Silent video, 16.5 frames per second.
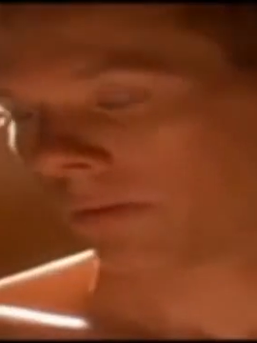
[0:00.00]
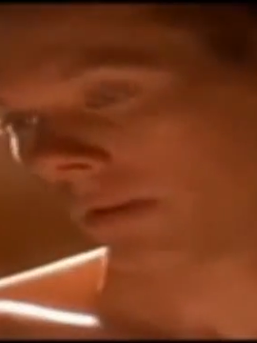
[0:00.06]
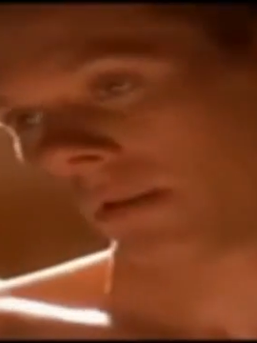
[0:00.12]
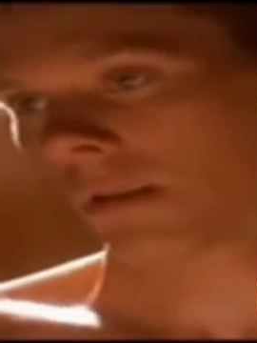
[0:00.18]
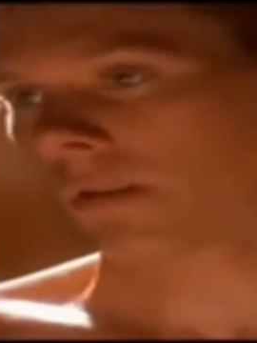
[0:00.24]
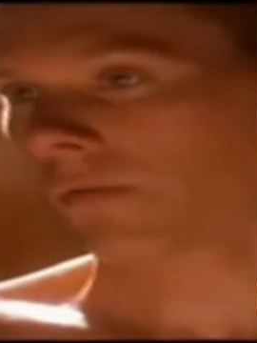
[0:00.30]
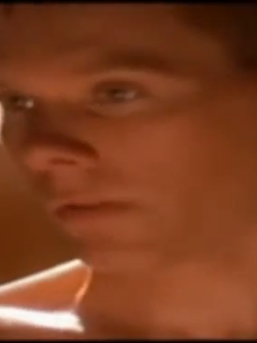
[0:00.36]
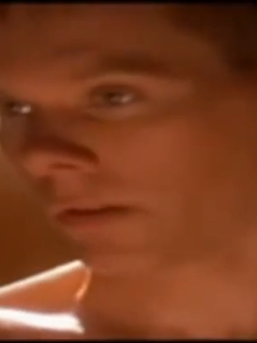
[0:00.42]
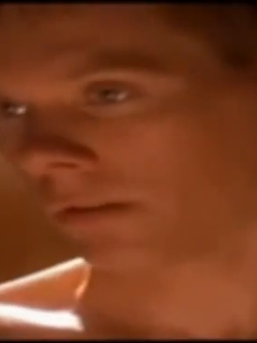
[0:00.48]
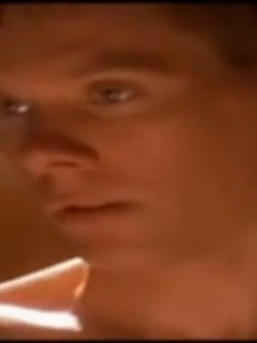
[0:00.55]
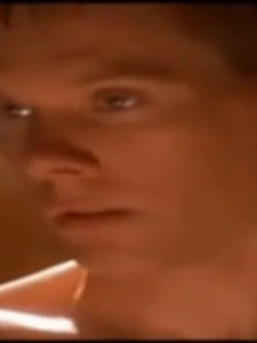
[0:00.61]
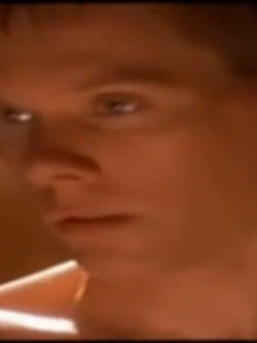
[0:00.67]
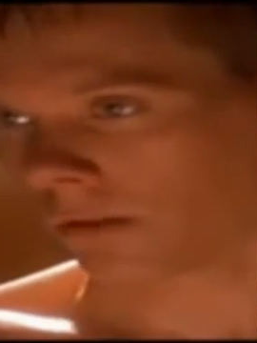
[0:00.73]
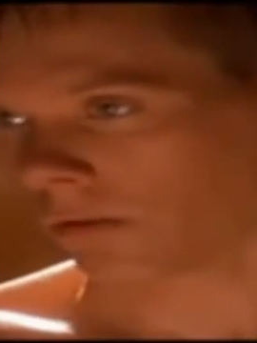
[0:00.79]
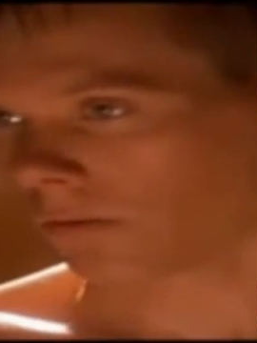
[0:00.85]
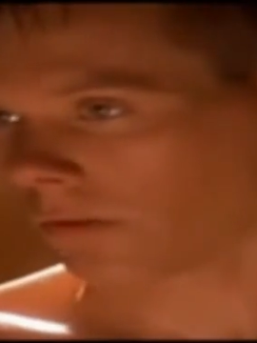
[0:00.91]
Kendrick
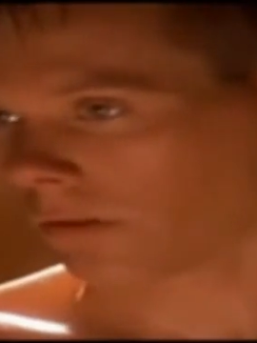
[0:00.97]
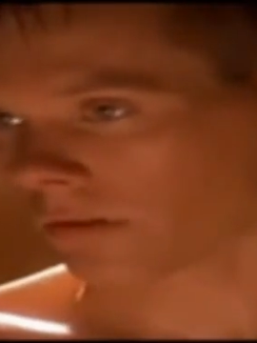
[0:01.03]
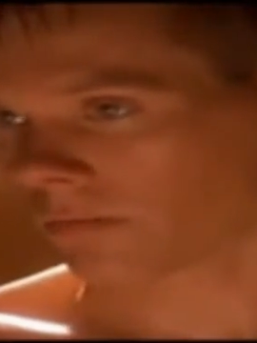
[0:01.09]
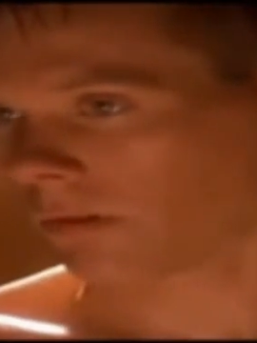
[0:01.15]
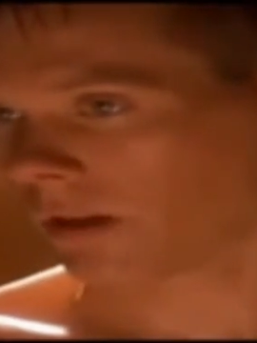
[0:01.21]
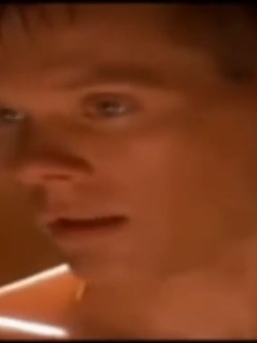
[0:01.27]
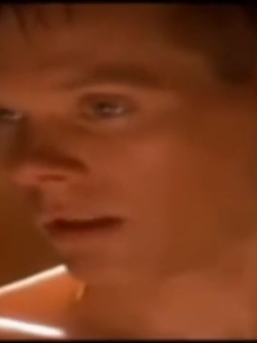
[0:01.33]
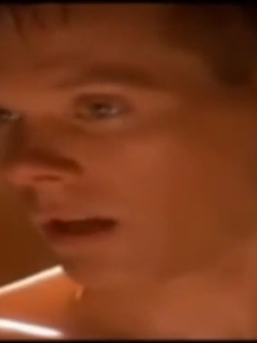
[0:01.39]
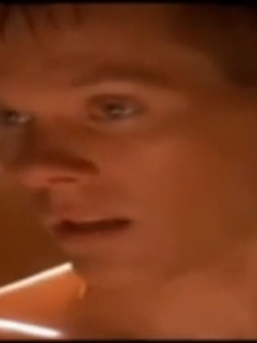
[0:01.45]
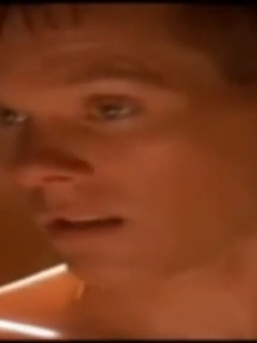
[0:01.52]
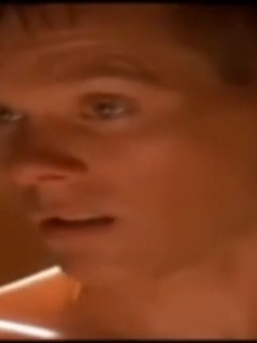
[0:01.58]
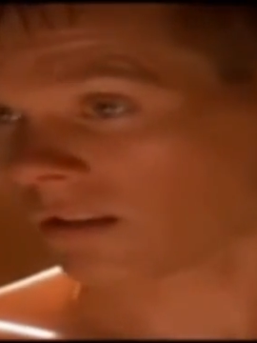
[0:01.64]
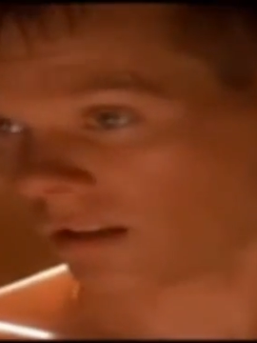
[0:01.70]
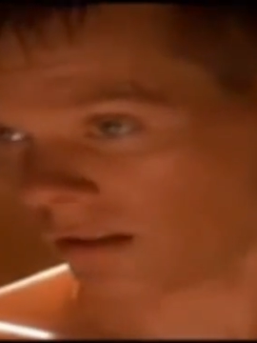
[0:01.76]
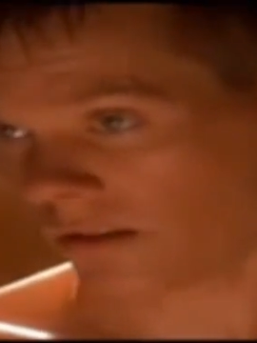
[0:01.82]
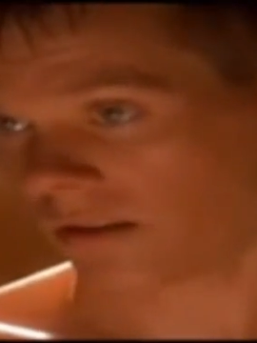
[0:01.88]
specifically told those
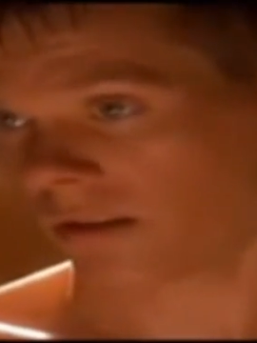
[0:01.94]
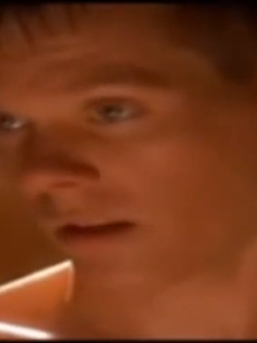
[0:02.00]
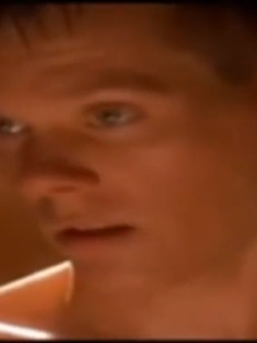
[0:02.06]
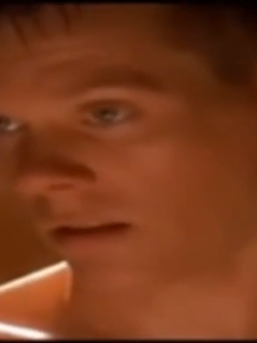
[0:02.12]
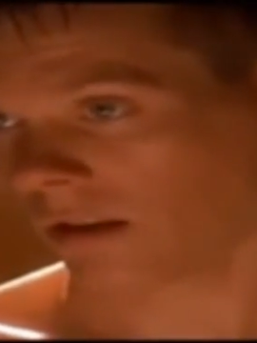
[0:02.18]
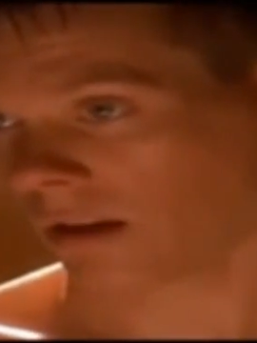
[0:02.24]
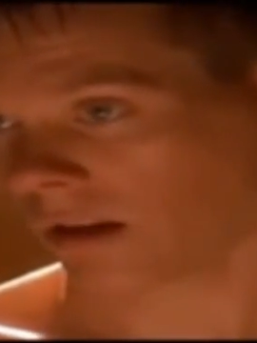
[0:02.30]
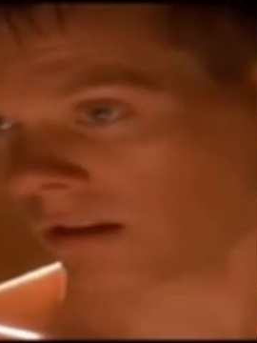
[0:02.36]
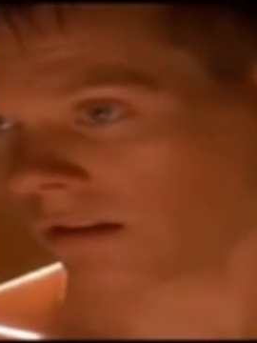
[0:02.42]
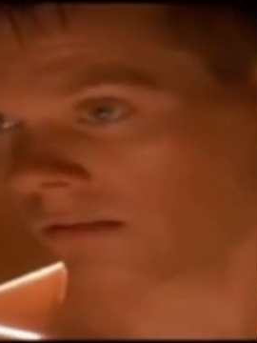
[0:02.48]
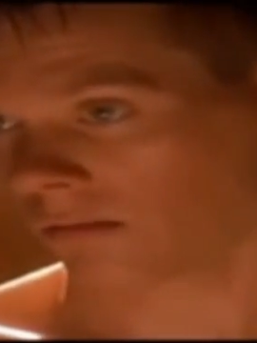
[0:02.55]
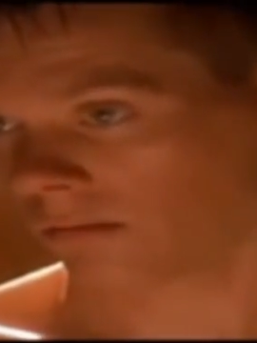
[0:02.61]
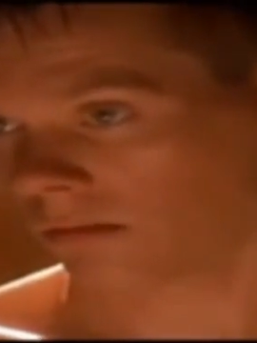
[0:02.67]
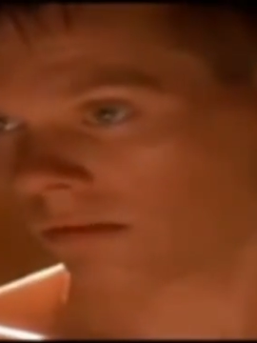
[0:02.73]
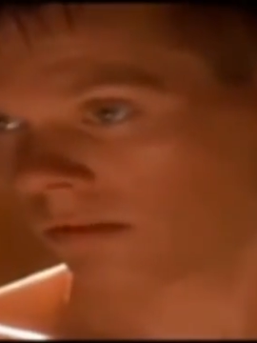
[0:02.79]
men not to touch Santiago.